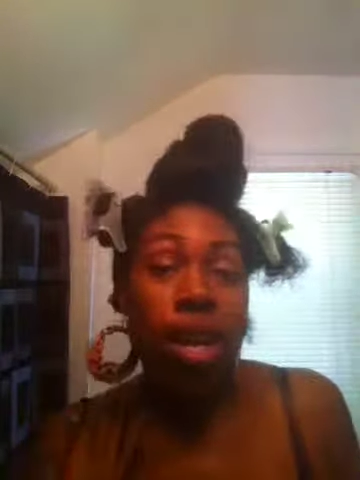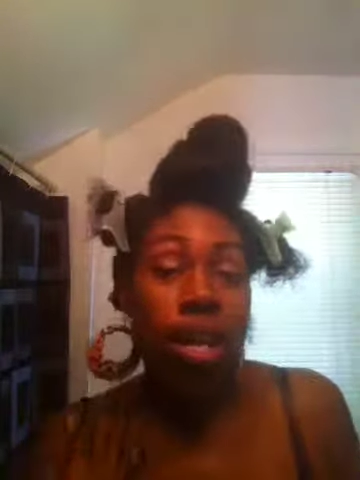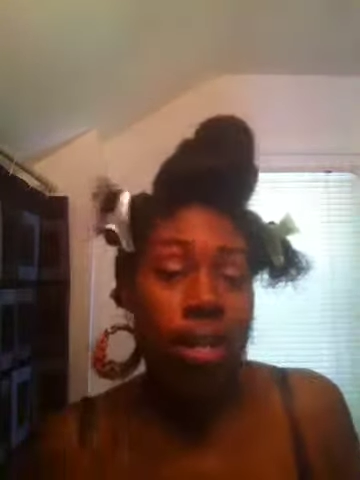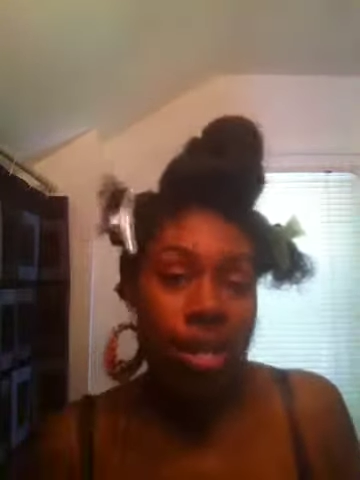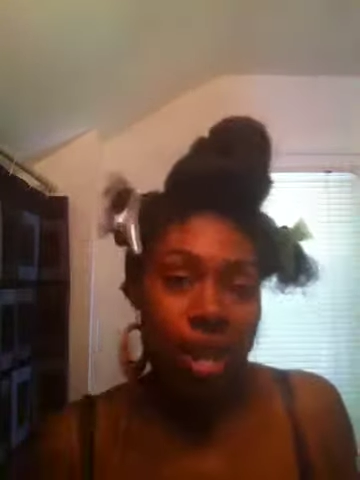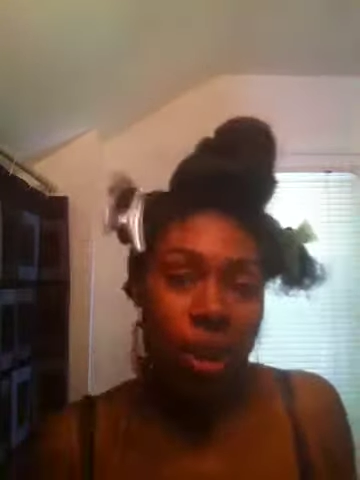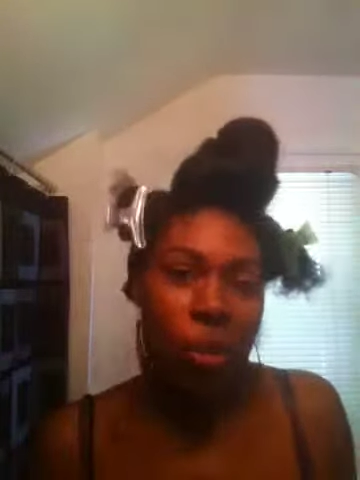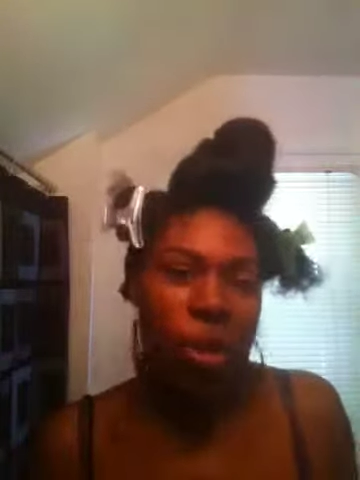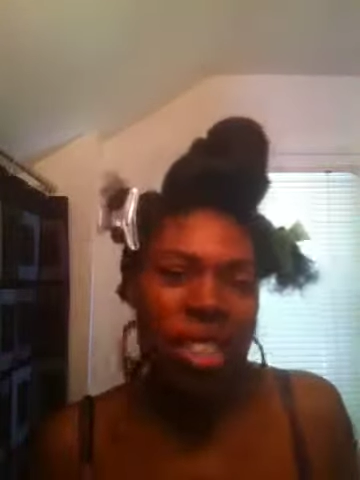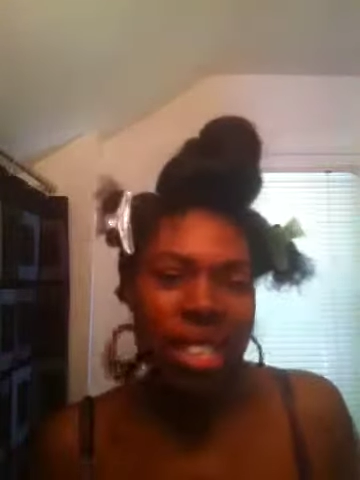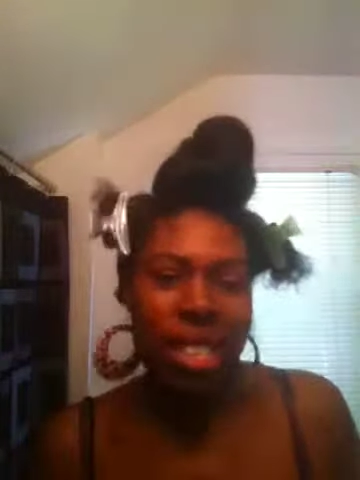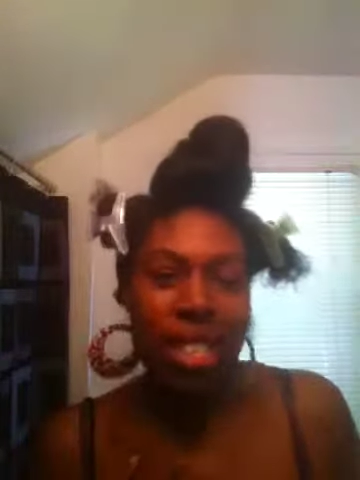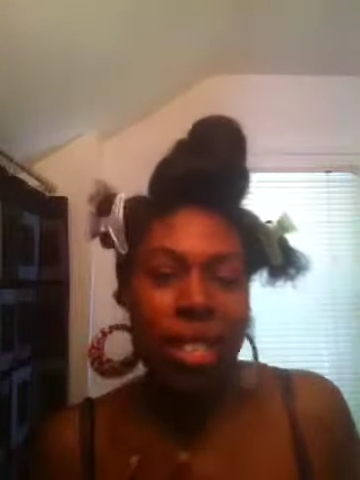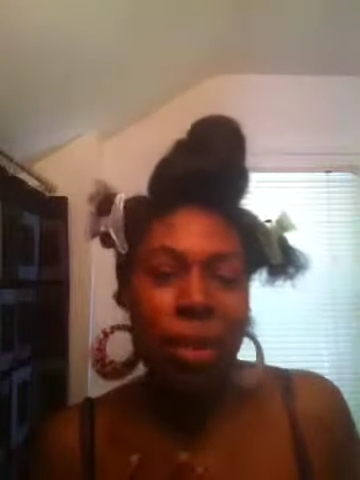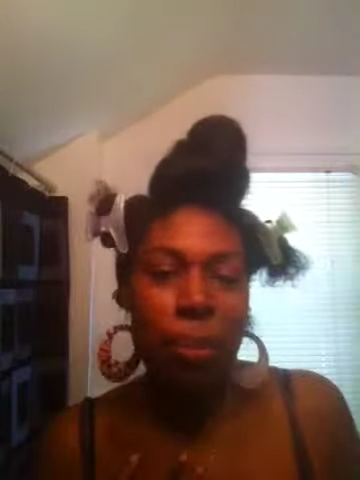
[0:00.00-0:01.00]
somewhat
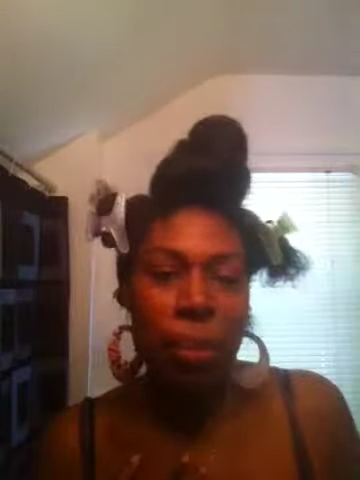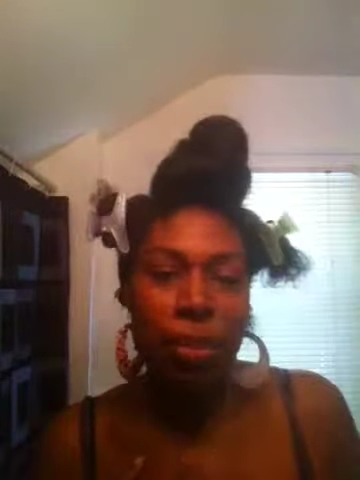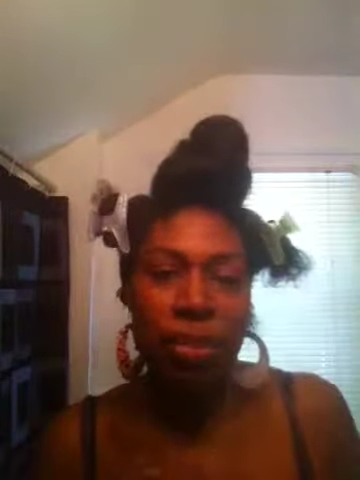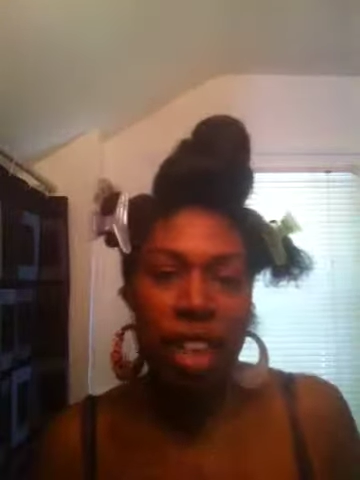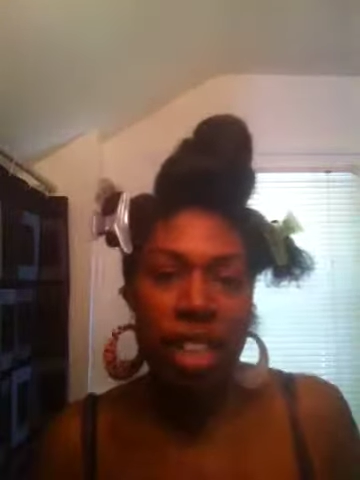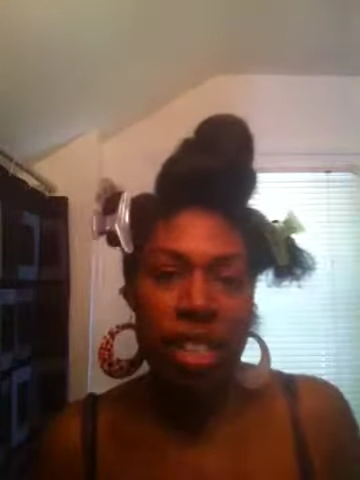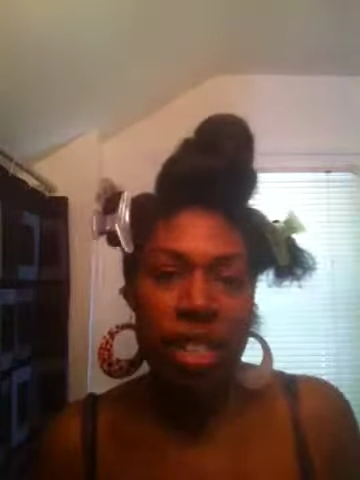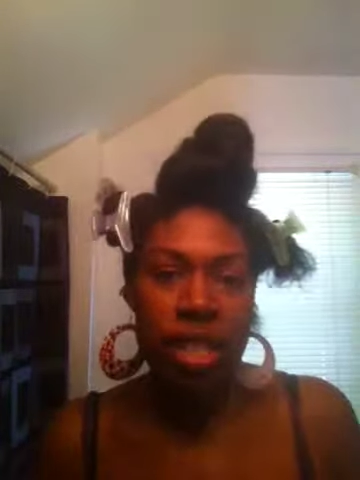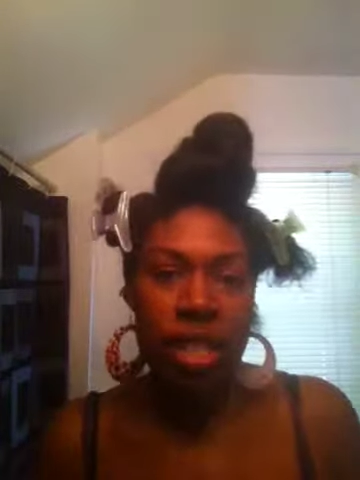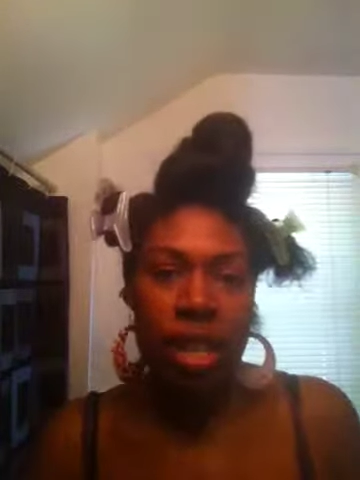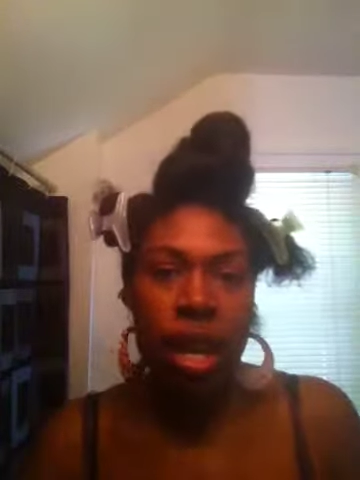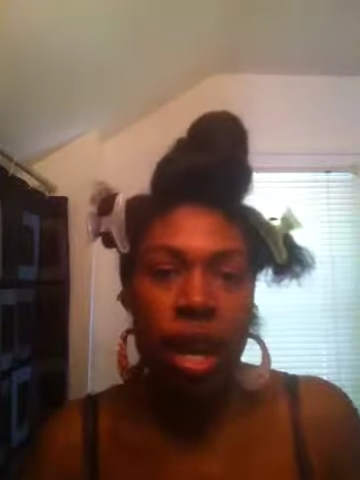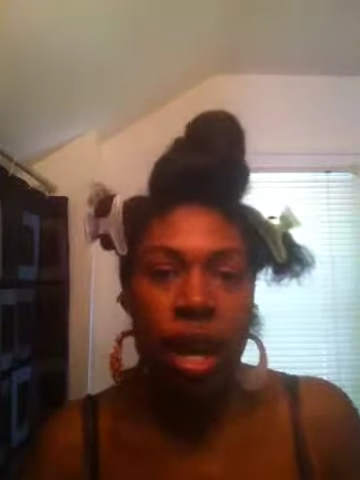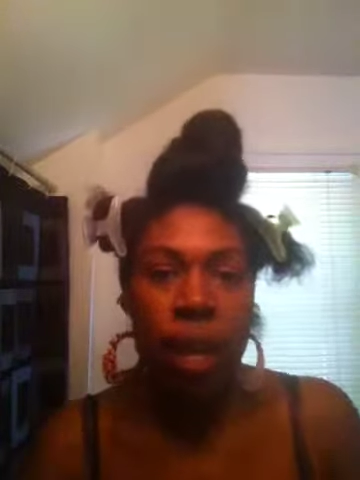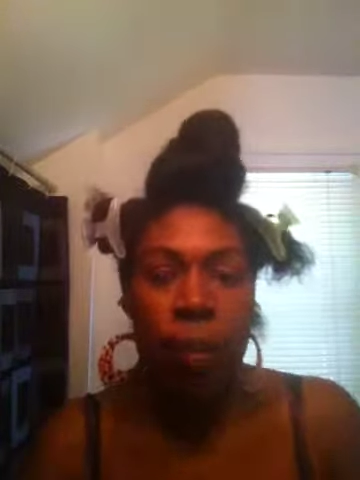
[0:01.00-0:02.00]
done to perfection
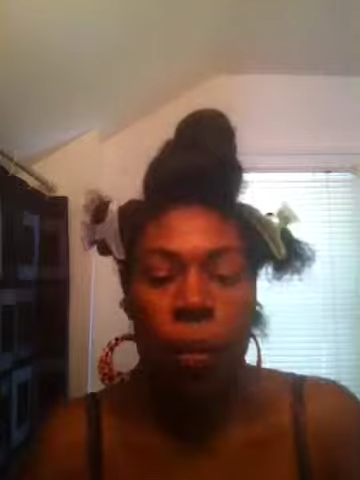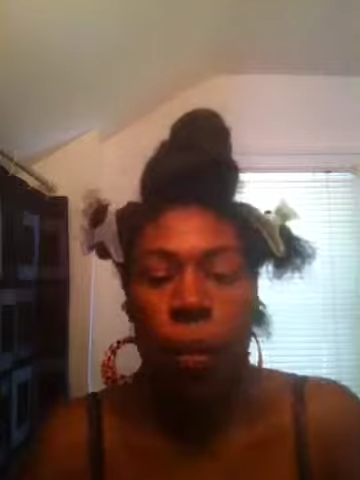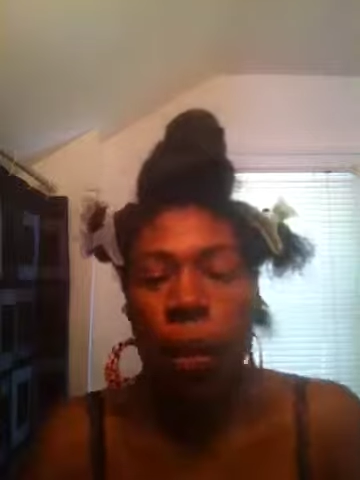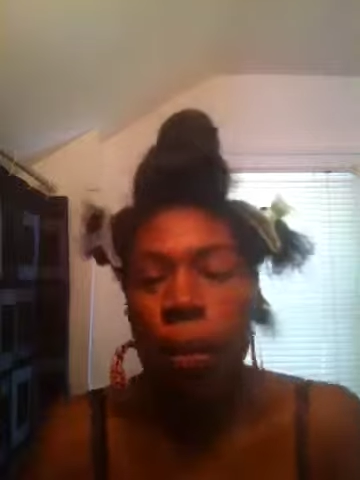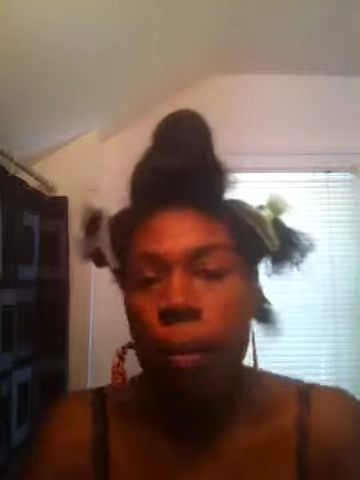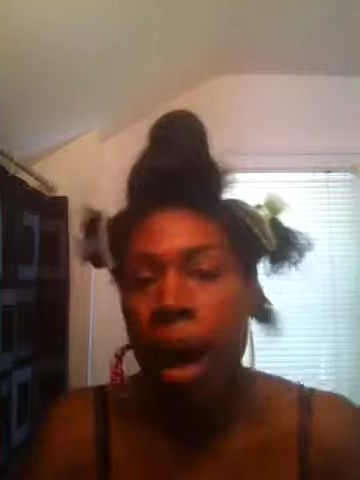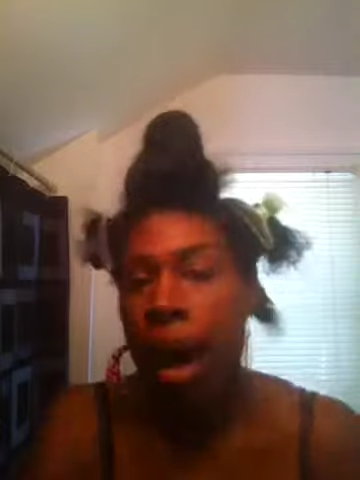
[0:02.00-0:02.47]
on